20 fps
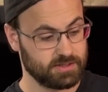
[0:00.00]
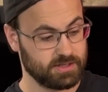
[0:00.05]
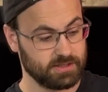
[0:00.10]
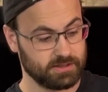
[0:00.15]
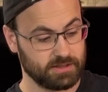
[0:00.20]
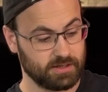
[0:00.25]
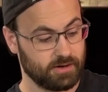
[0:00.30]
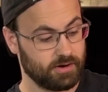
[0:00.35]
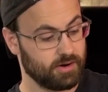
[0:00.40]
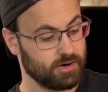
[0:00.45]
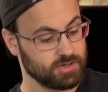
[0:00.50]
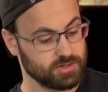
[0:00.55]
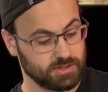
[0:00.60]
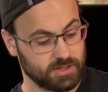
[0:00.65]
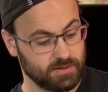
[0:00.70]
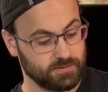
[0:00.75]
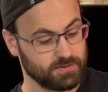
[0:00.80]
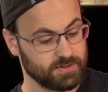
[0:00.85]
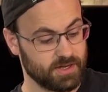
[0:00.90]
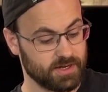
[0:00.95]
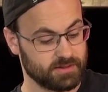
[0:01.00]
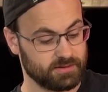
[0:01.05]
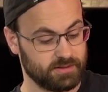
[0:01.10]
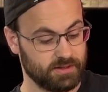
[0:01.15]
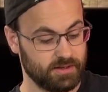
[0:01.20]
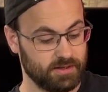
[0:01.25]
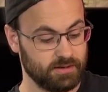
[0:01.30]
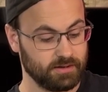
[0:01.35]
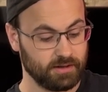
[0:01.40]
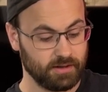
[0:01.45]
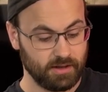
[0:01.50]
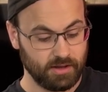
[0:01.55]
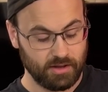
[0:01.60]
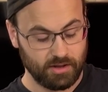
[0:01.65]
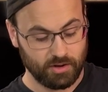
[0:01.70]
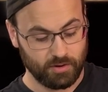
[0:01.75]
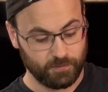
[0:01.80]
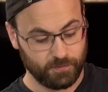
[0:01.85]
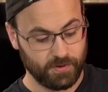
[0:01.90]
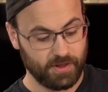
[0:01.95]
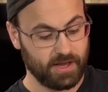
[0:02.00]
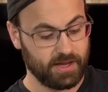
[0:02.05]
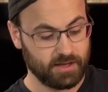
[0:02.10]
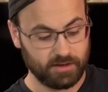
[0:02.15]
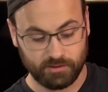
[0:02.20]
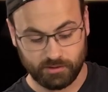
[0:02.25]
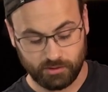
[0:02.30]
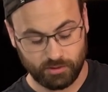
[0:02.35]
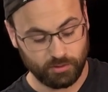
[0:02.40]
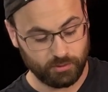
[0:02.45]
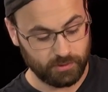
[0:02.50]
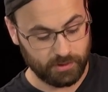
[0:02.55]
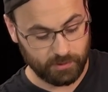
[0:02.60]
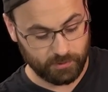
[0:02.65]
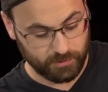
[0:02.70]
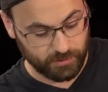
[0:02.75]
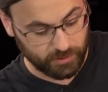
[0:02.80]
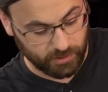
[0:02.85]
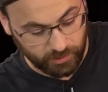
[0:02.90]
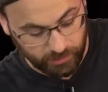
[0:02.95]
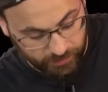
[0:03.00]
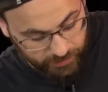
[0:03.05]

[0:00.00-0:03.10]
get that hard drive tucked in. Hopefully I can do away with all